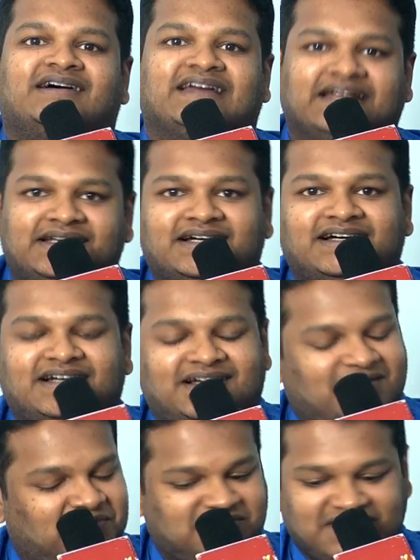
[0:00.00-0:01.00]
guitar.
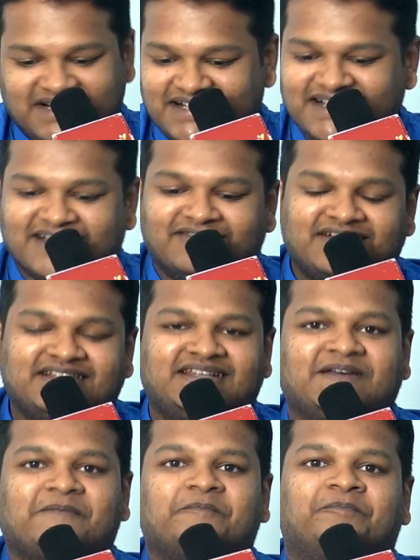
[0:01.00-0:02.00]
I was learning
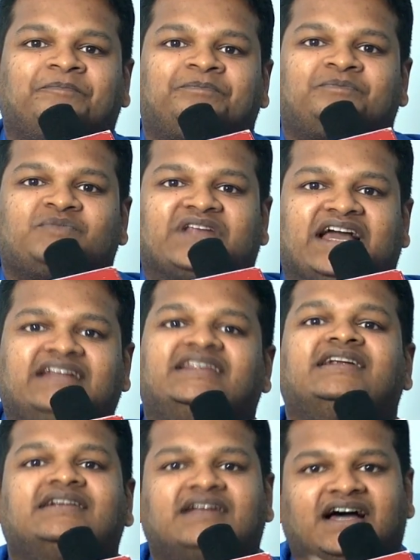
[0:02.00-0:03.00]
everything, and
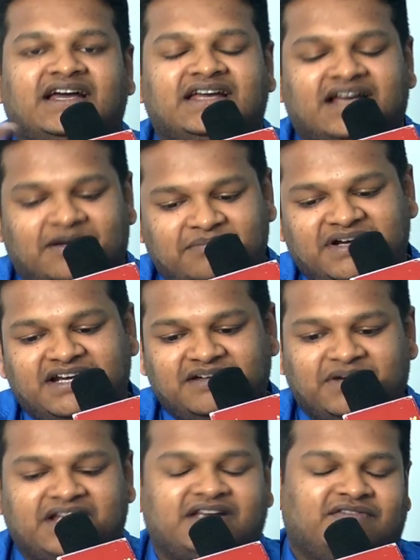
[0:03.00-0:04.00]
then I completed
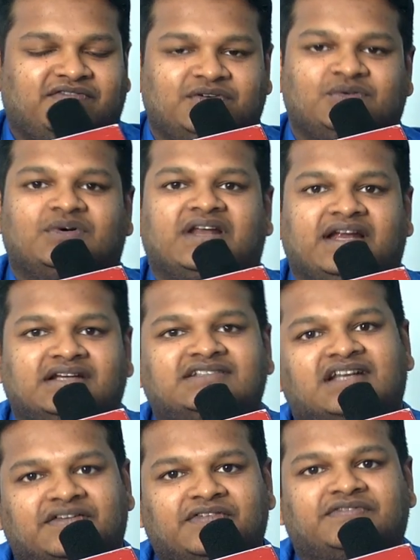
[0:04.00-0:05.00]
my few grades,
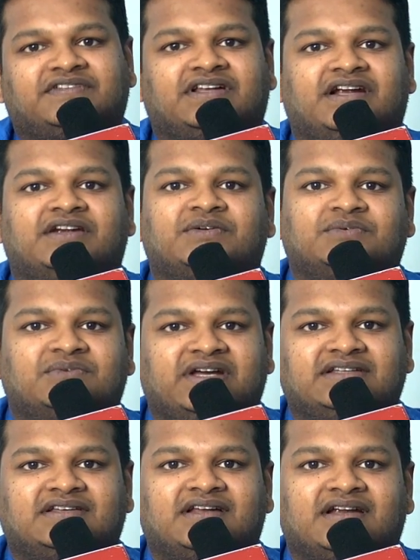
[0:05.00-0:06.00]
like 5th grade to
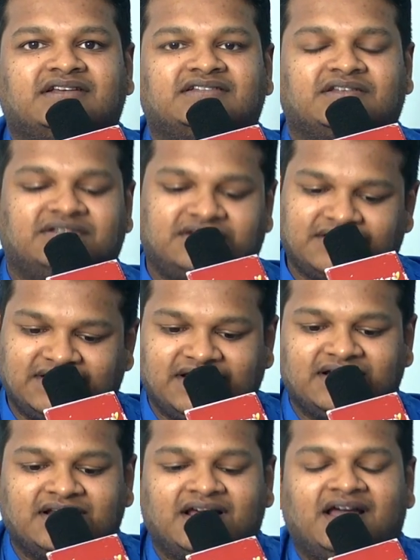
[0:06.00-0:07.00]
8th grade. So
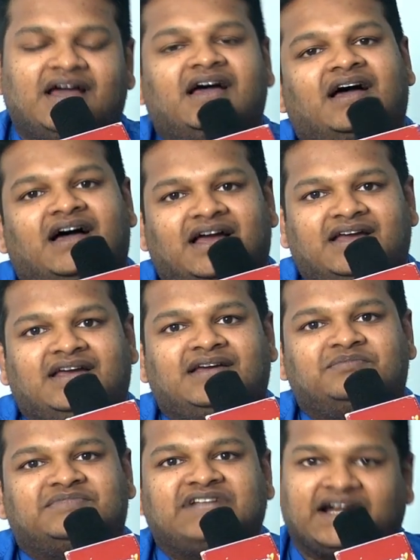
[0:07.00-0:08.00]
then
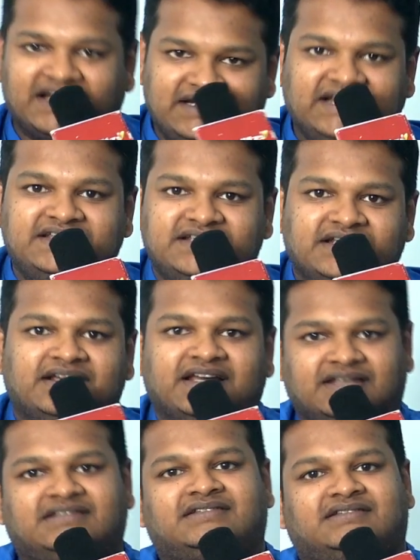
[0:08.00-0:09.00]
I started teaching
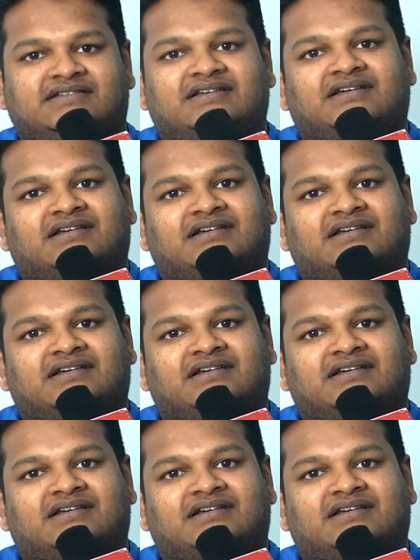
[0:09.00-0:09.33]
kids